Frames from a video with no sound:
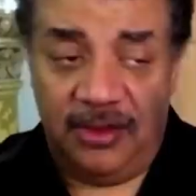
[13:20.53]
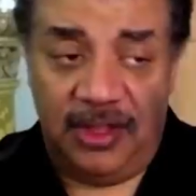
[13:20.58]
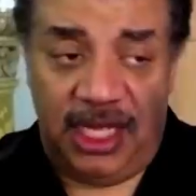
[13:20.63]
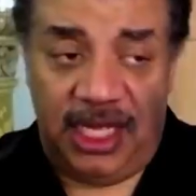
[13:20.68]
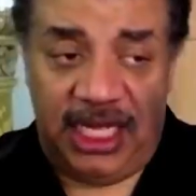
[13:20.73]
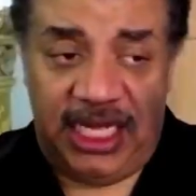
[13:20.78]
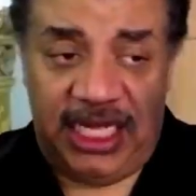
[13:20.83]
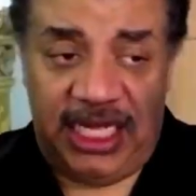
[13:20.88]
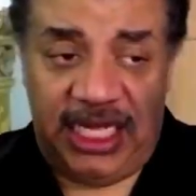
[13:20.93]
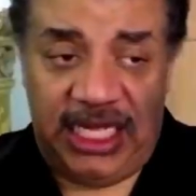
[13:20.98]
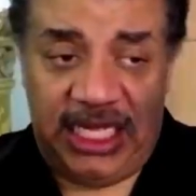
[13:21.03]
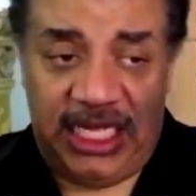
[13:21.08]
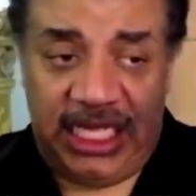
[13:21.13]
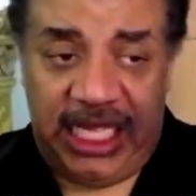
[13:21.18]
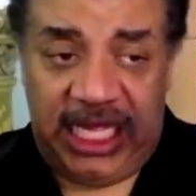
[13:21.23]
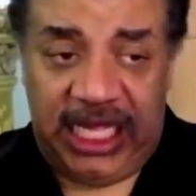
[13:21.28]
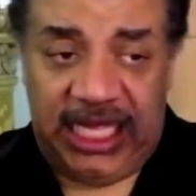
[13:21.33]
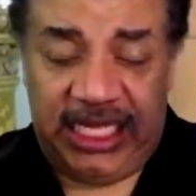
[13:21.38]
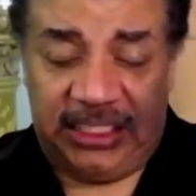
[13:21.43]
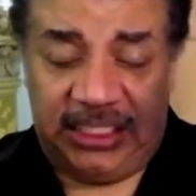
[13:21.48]

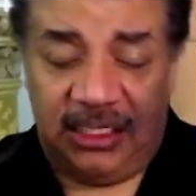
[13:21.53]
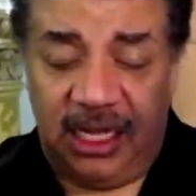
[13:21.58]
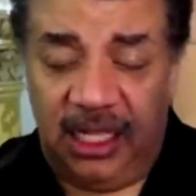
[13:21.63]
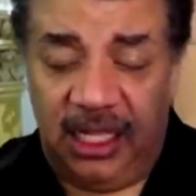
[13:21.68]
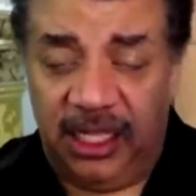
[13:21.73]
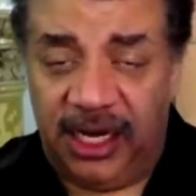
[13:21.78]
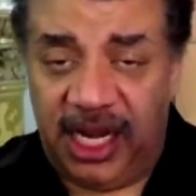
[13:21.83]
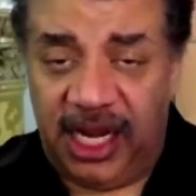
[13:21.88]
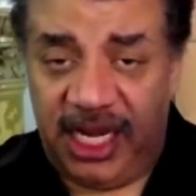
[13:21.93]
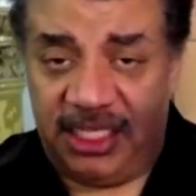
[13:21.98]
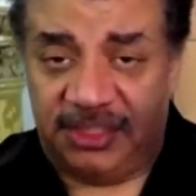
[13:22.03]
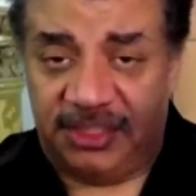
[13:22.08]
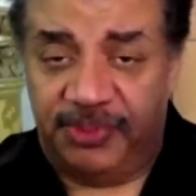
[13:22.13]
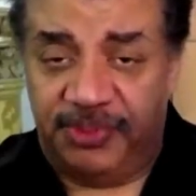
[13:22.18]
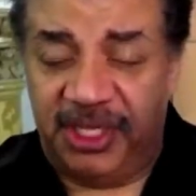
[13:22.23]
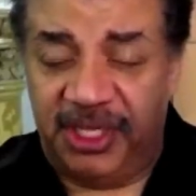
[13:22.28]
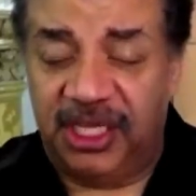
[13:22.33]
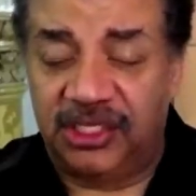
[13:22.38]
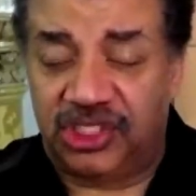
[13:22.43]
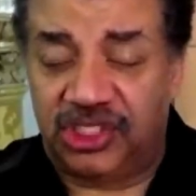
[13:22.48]
colonized
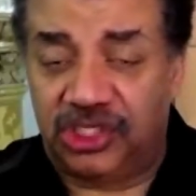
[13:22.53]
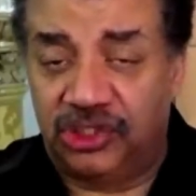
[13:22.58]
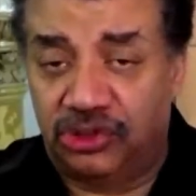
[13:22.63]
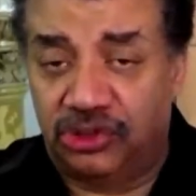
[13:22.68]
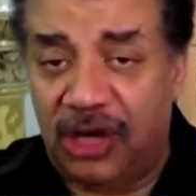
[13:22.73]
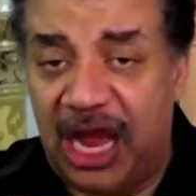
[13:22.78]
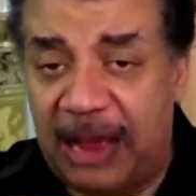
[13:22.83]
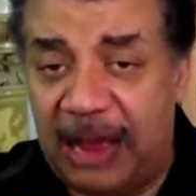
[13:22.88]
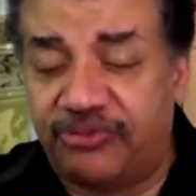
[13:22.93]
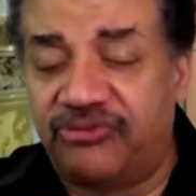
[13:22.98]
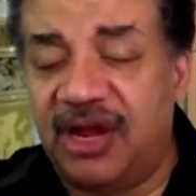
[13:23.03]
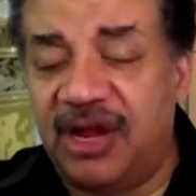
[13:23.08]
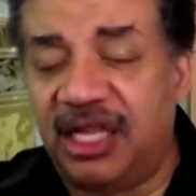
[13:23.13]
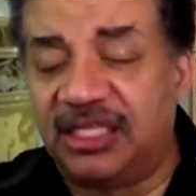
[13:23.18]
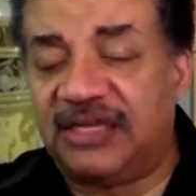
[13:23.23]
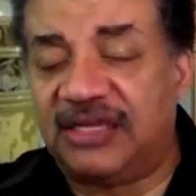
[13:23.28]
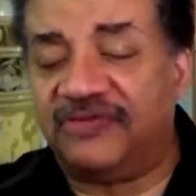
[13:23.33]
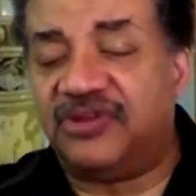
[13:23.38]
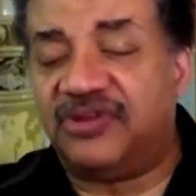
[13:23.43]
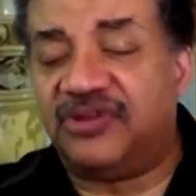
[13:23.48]
begins to drop
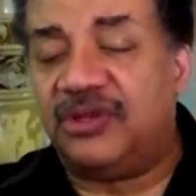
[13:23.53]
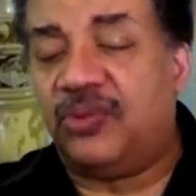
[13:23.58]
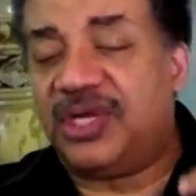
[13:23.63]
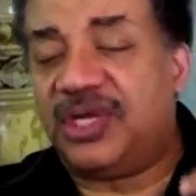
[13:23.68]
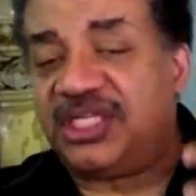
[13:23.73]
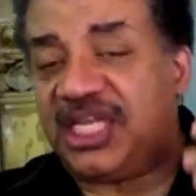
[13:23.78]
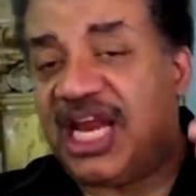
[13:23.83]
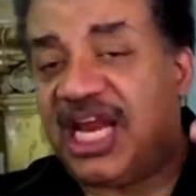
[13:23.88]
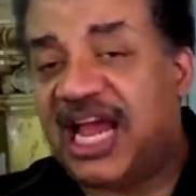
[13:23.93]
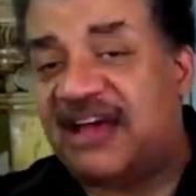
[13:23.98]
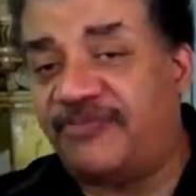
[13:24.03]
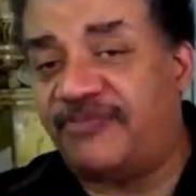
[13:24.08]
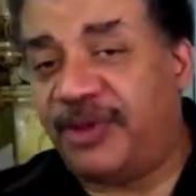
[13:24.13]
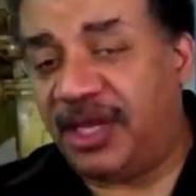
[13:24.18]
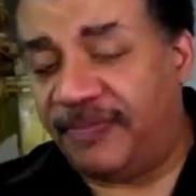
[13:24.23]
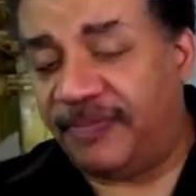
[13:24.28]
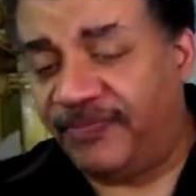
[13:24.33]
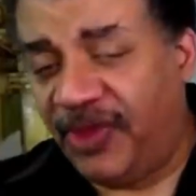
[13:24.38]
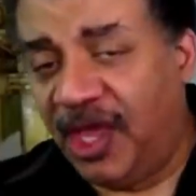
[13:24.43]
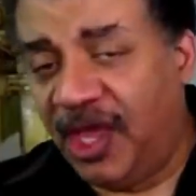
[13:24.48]
relative to the ones that have
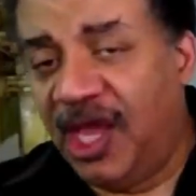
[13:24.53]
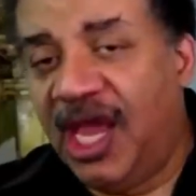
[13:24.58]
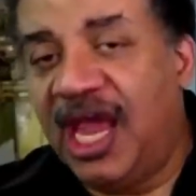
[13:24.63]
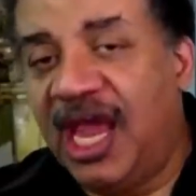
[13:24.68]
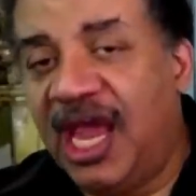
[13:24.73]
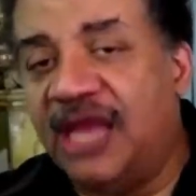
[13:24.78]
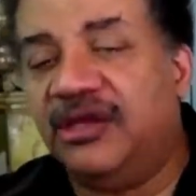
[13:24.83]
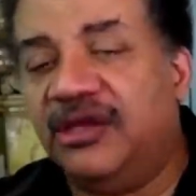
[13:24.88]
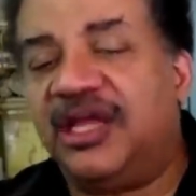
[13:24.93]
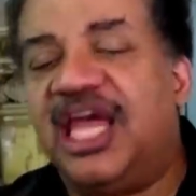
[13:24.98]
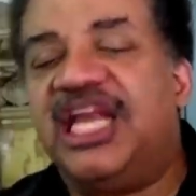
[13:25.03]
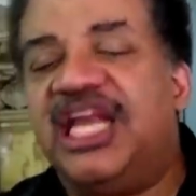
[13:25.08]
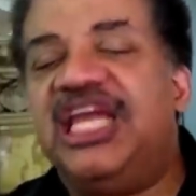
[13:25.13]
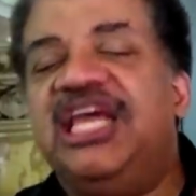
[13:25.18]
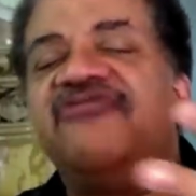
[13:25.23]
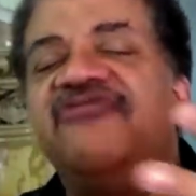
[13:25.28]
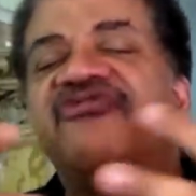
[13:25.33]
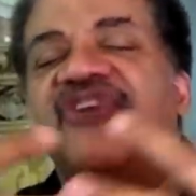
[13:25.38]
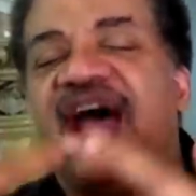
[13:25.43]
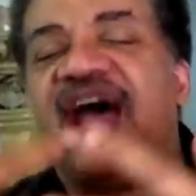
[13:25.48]
been. And you'll get
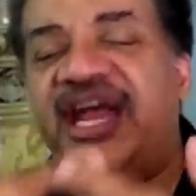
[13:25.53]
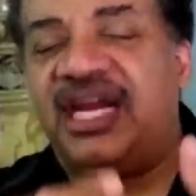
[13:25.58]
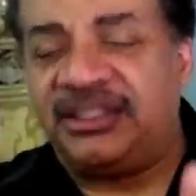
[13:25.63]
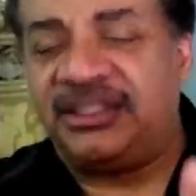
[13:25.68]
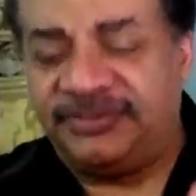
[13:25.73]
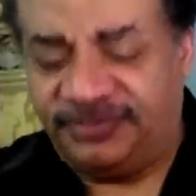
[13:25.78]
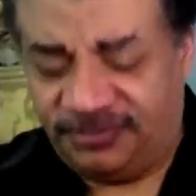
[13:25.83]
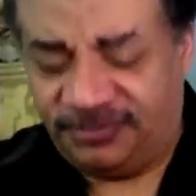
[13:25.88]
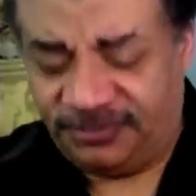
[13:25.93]
infighting,